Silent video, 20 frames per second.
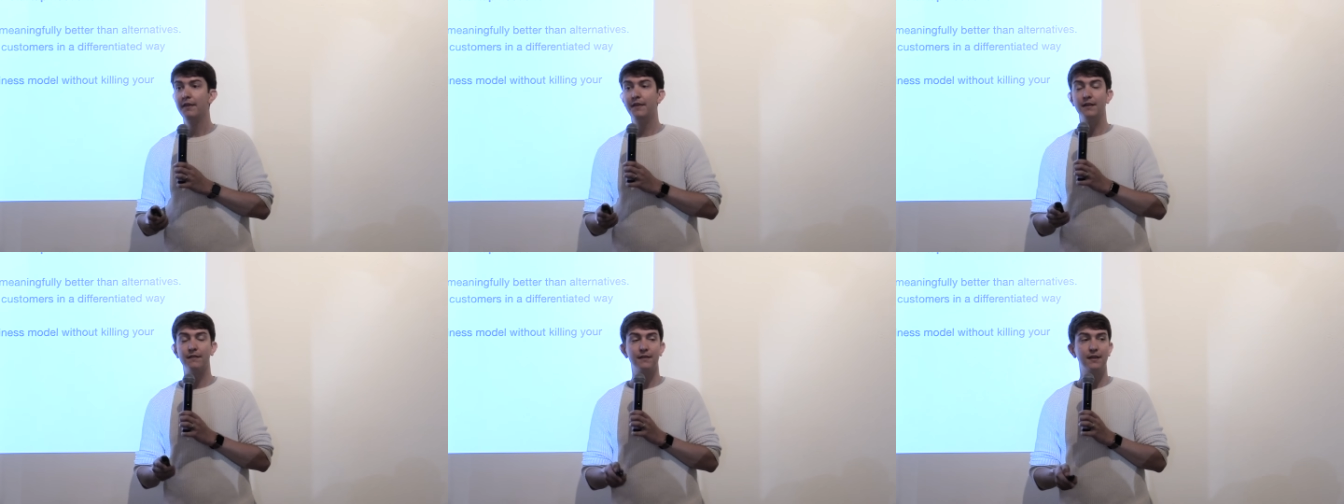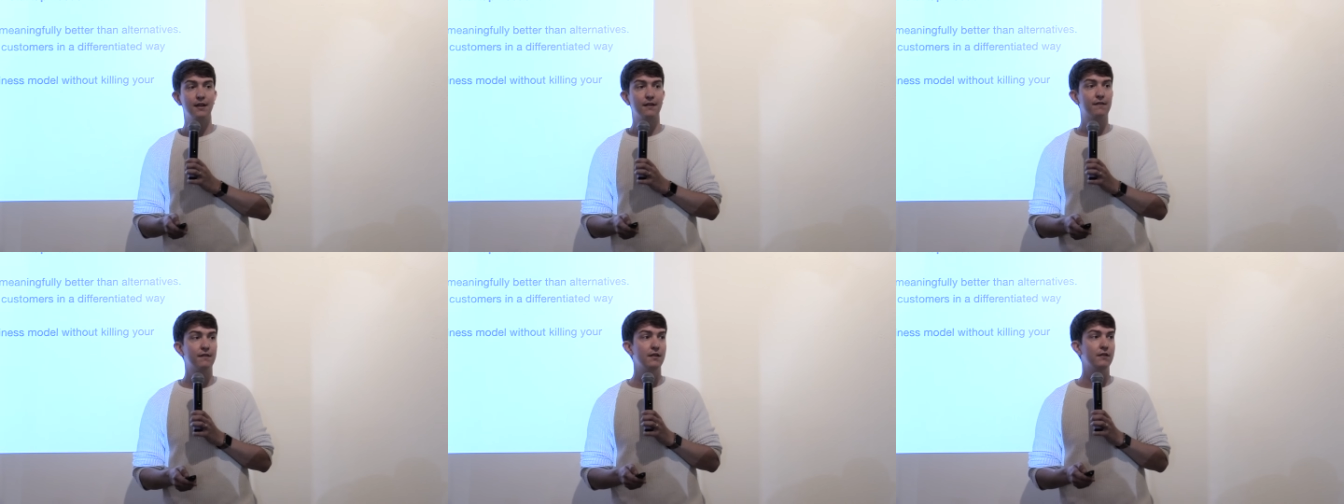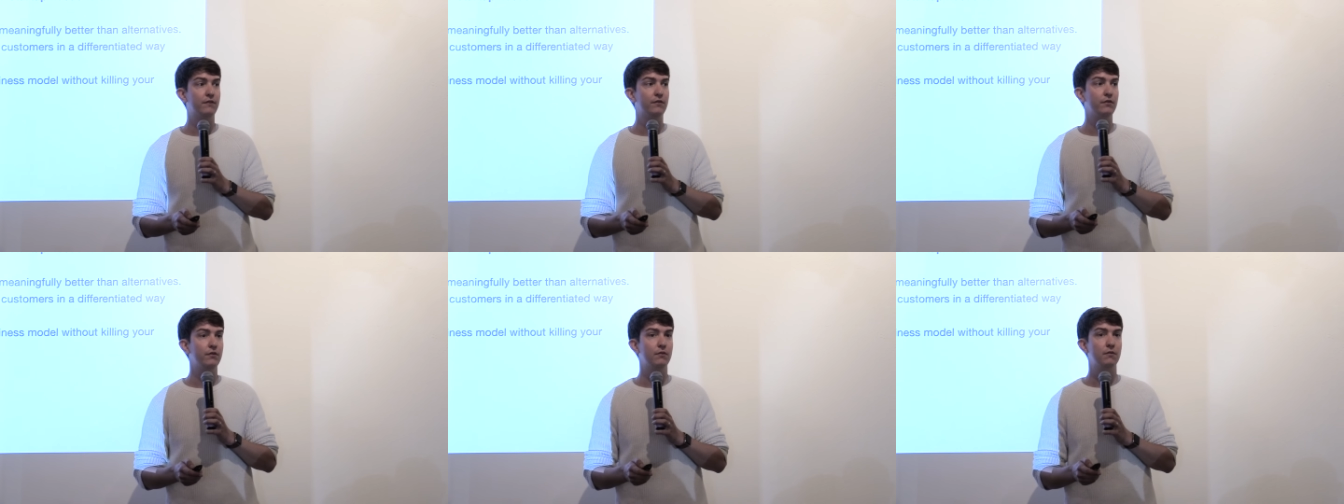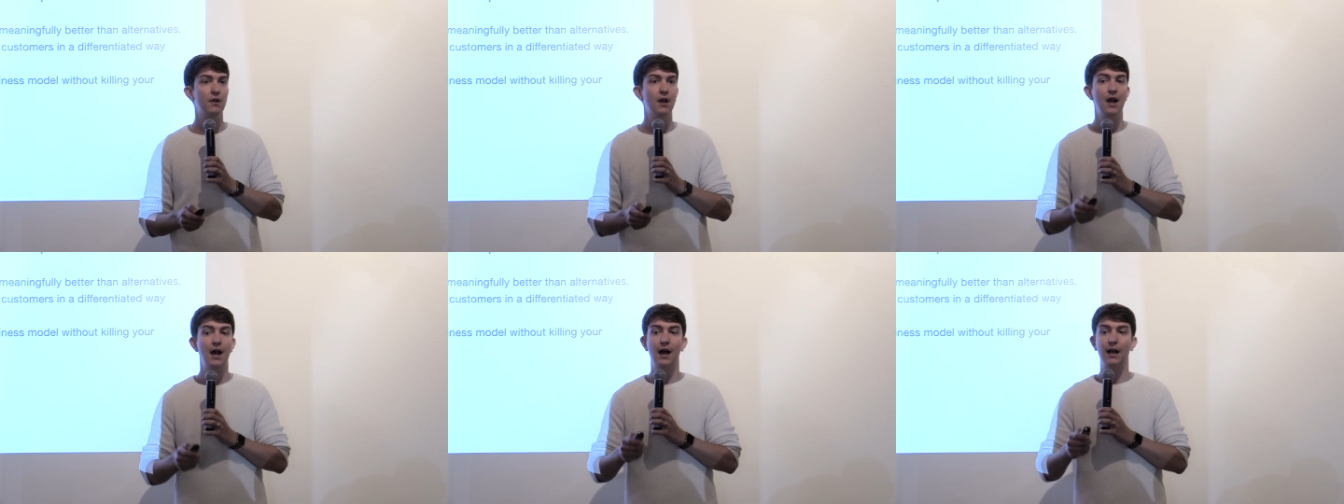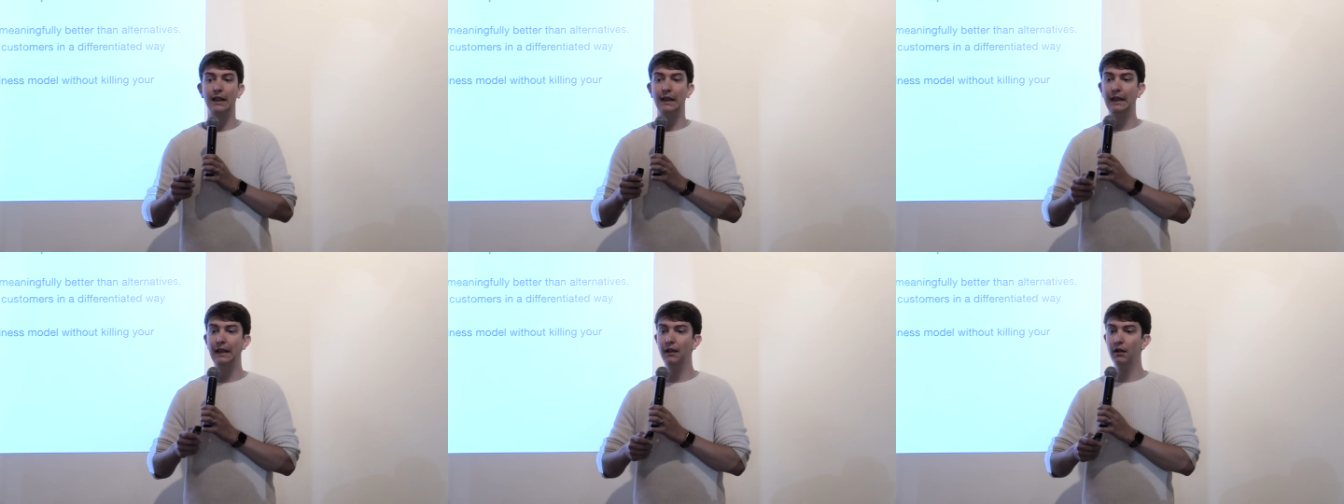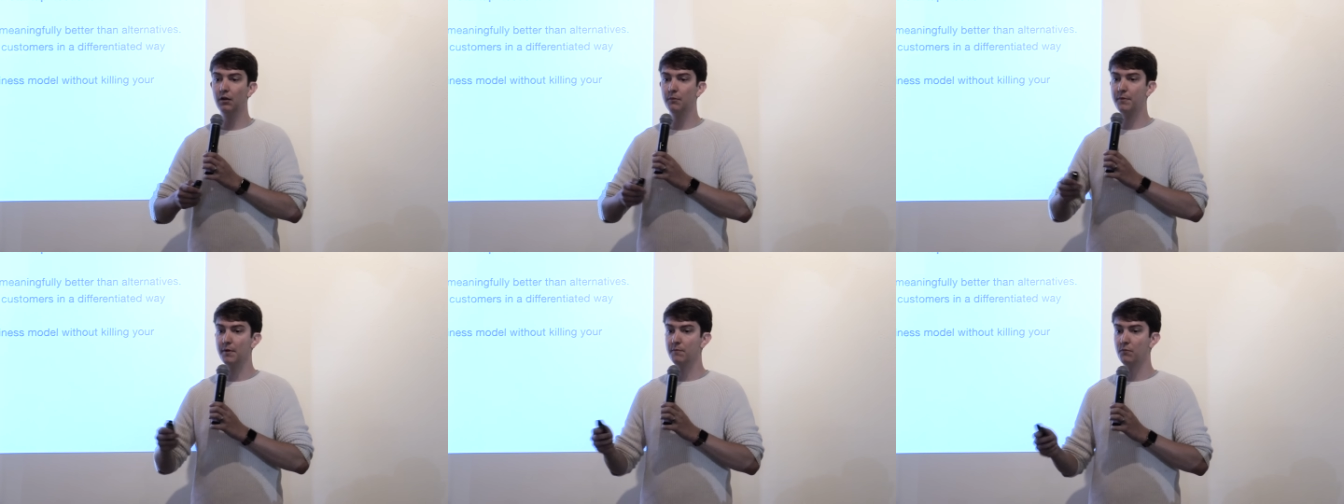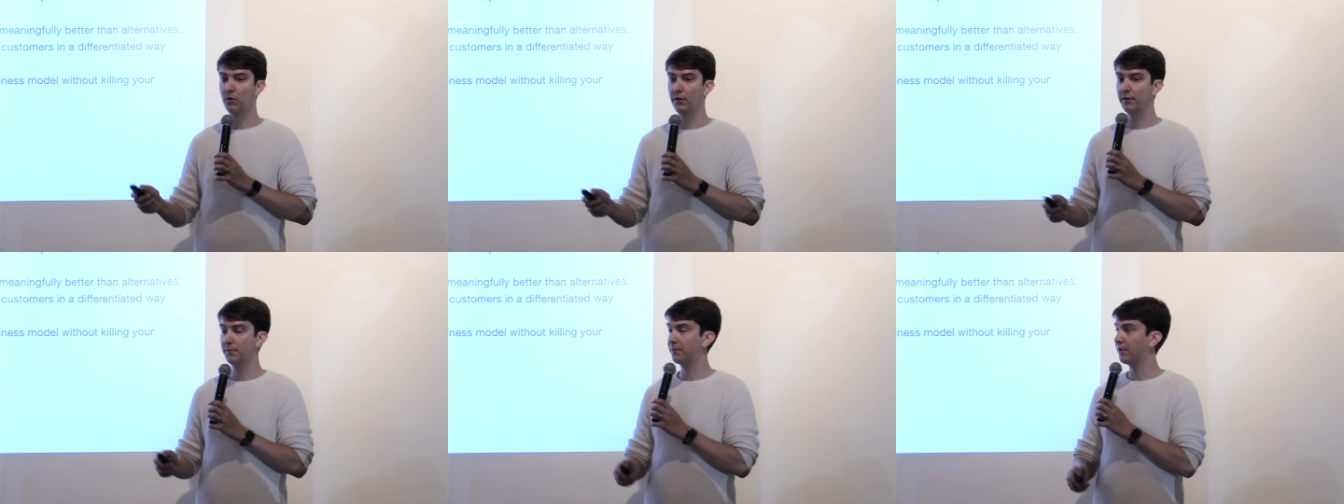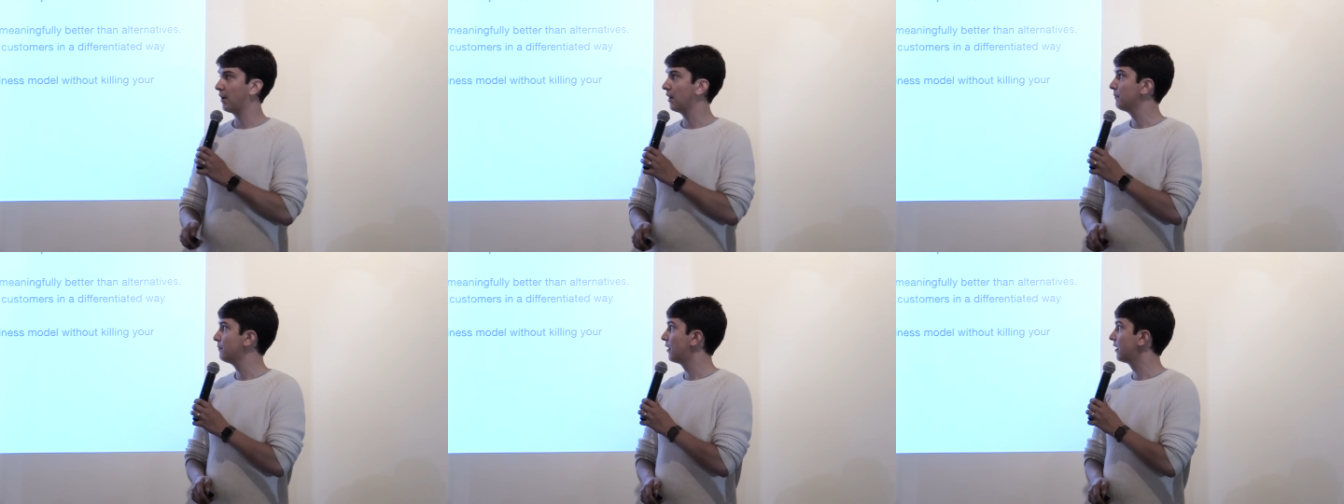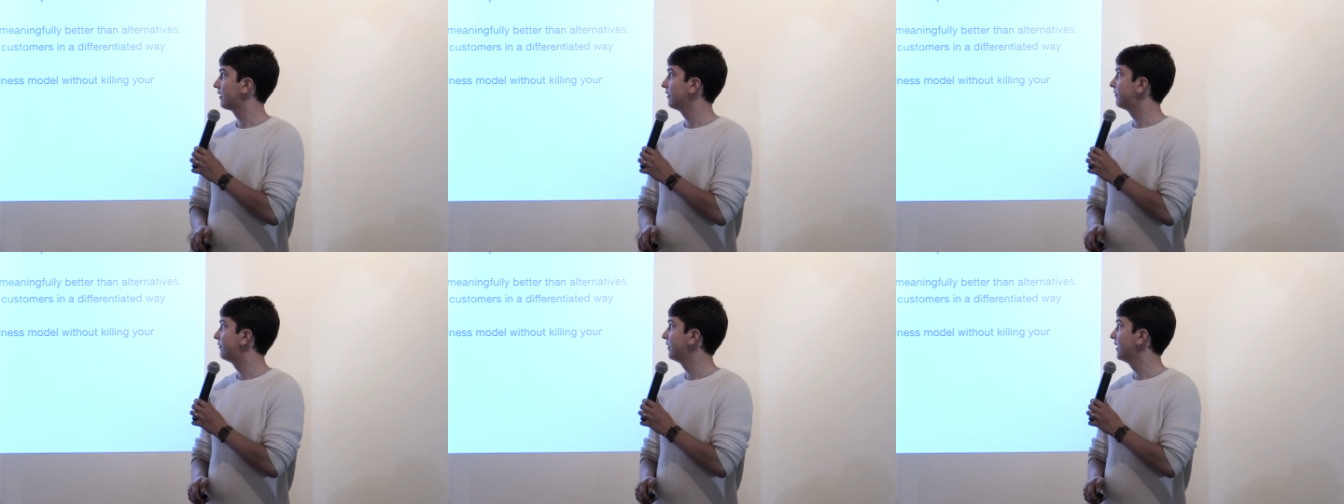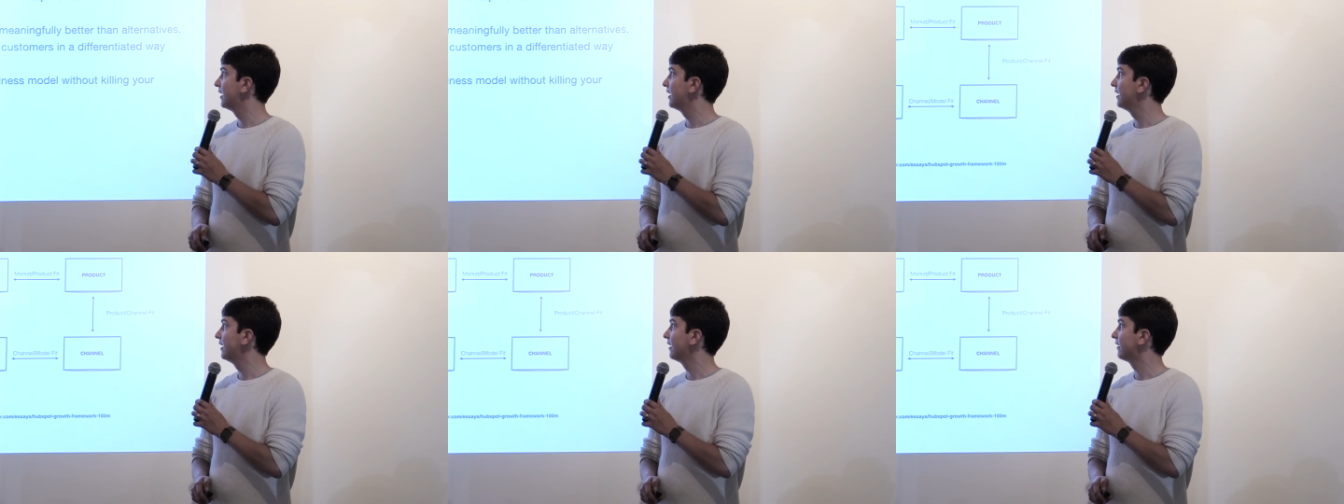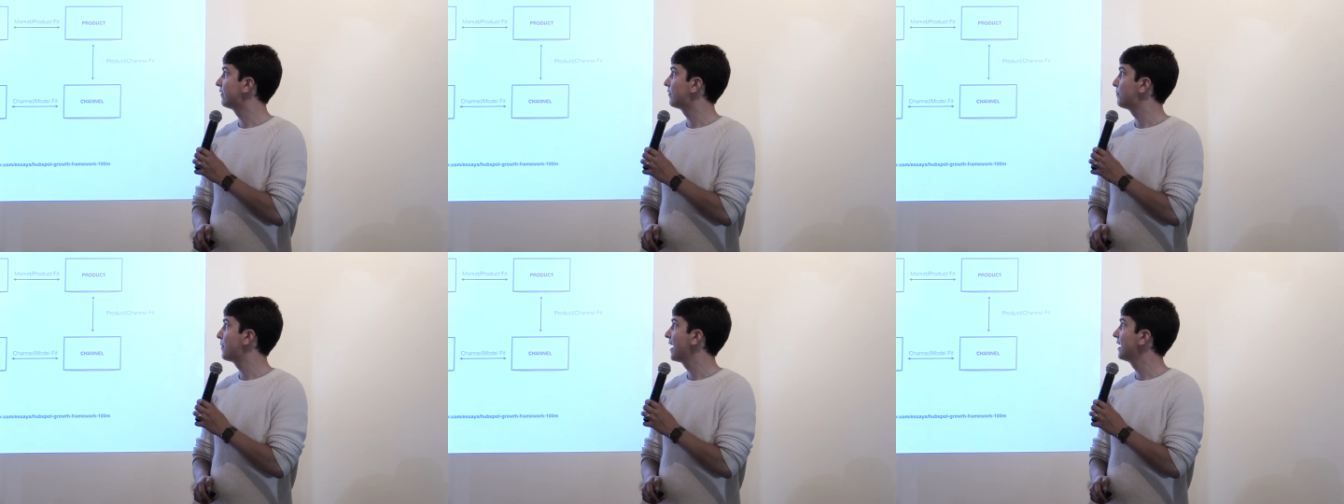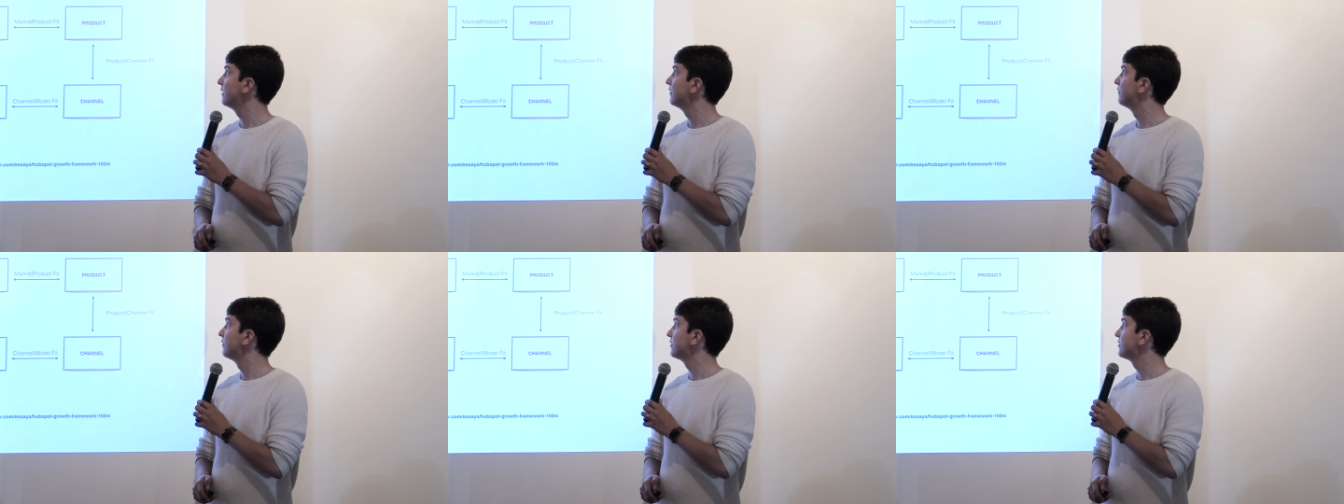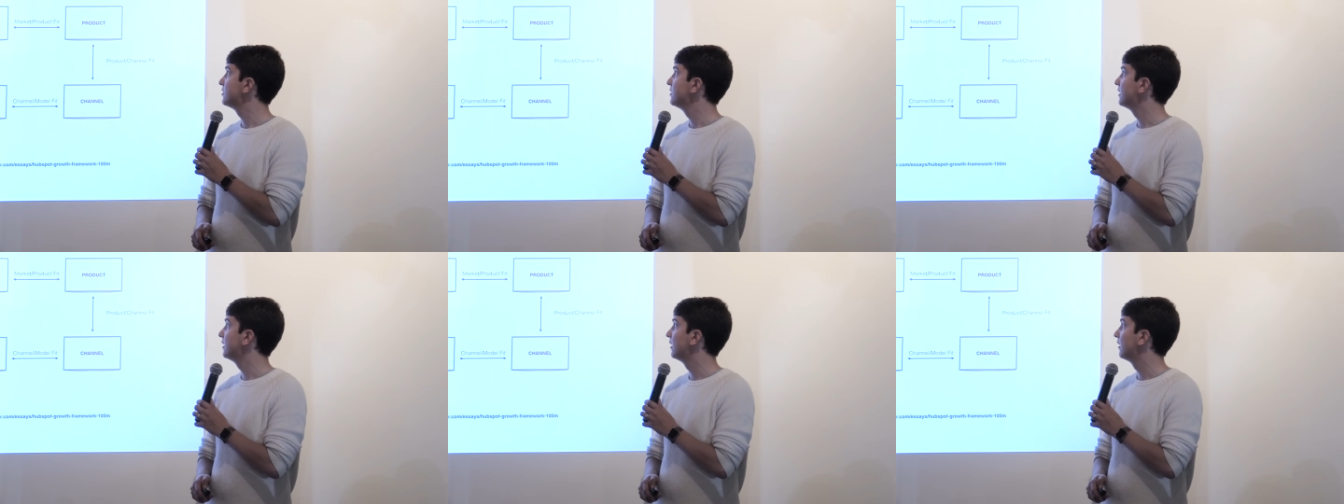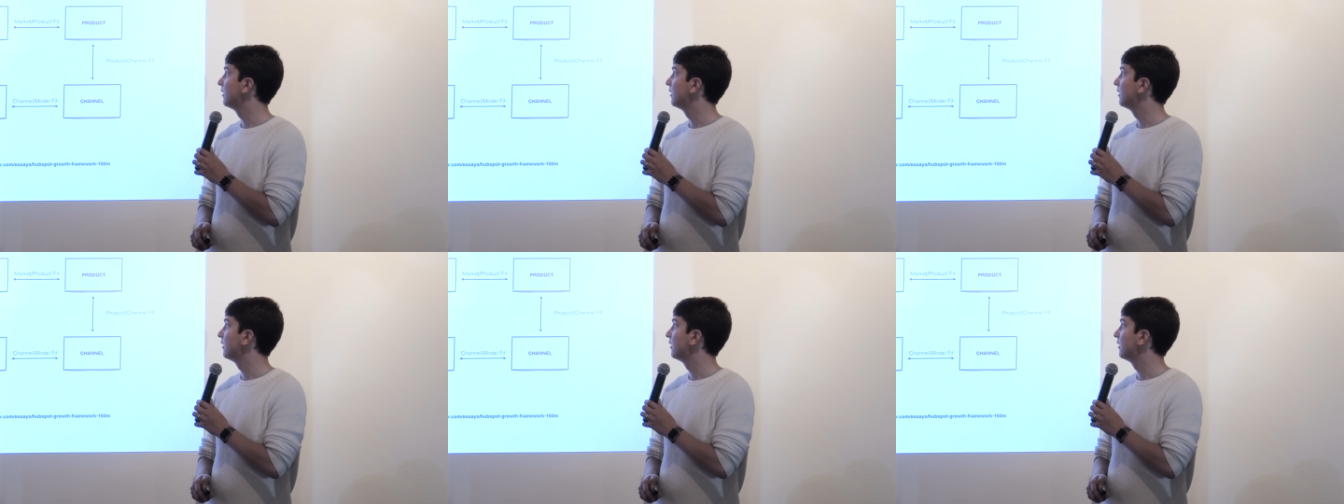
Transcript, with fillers: This gets into a little bit more than product market fit, an expanded version